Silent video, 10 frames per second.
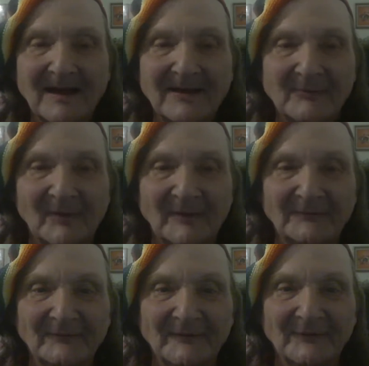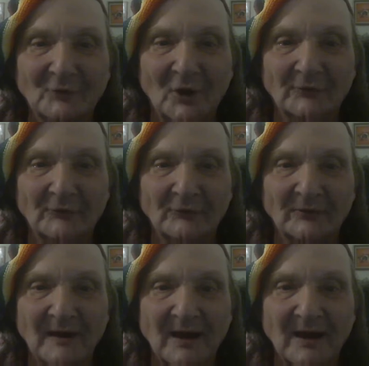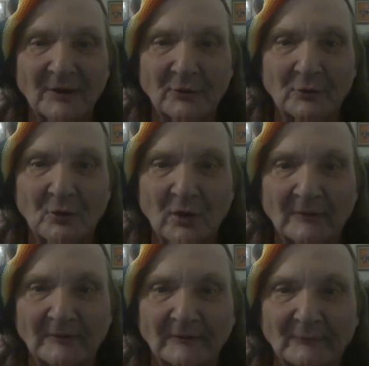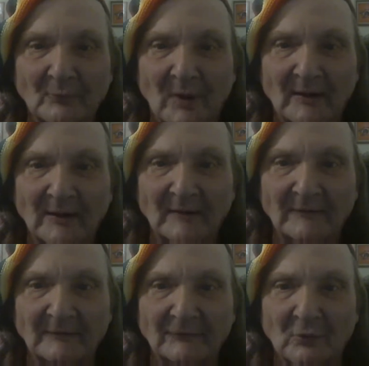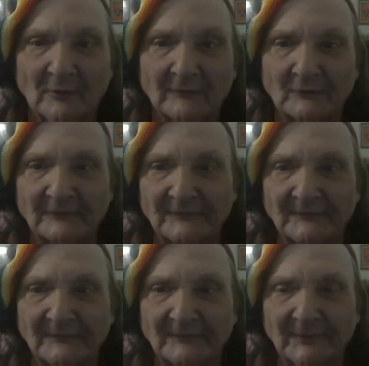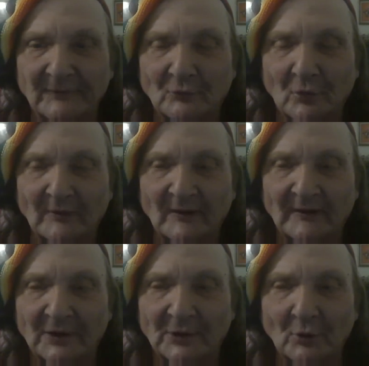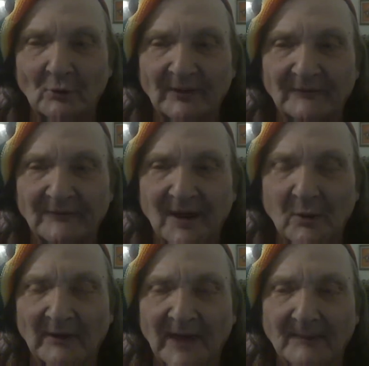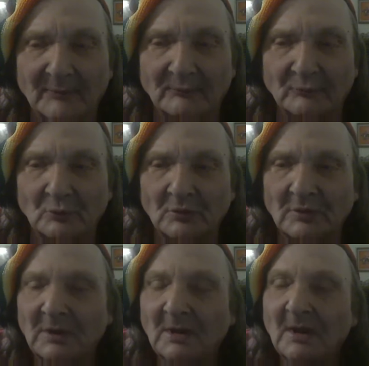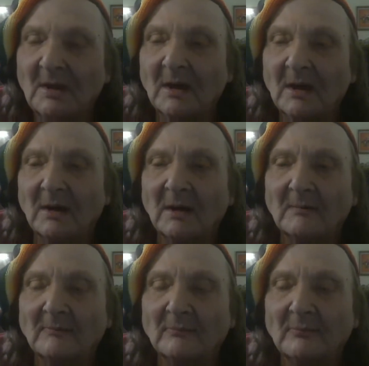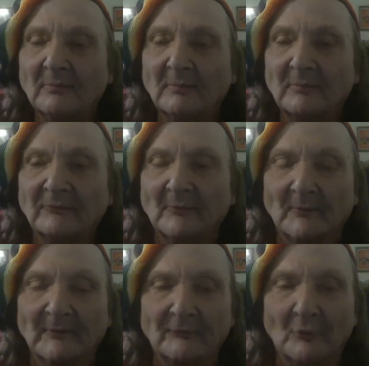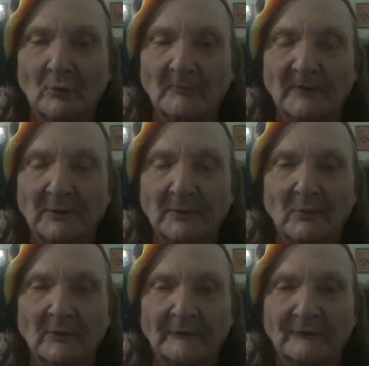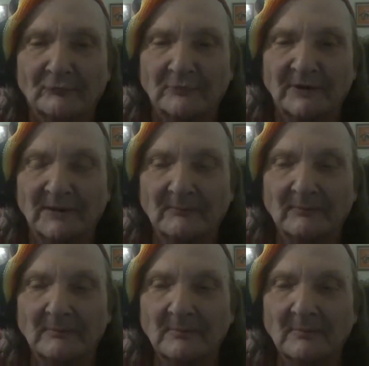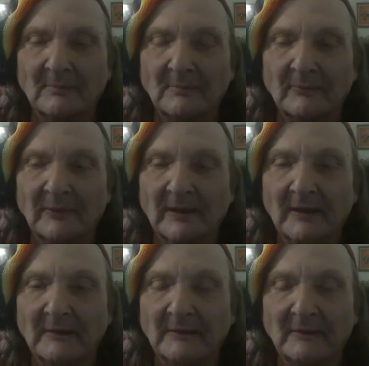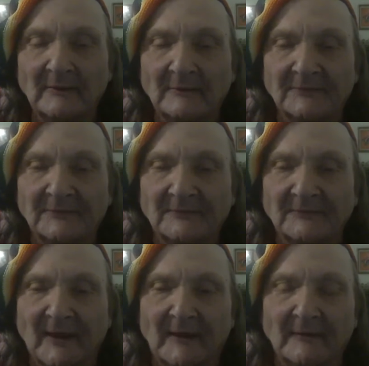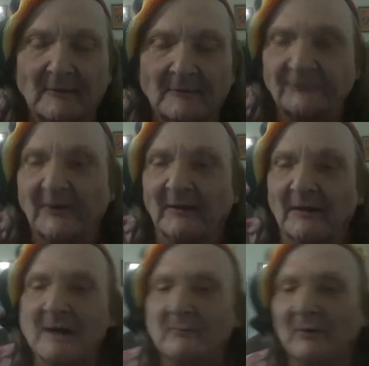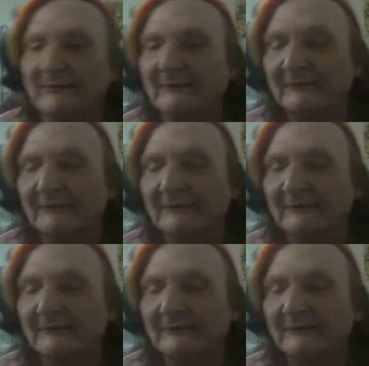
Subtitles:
He mentioned that he talked to the guy who called in the swatting on Discord, so it seems he's being trolled on there. No, that's not what happened, fool. Somebody told me in a stream that, and it's in a chat comment in a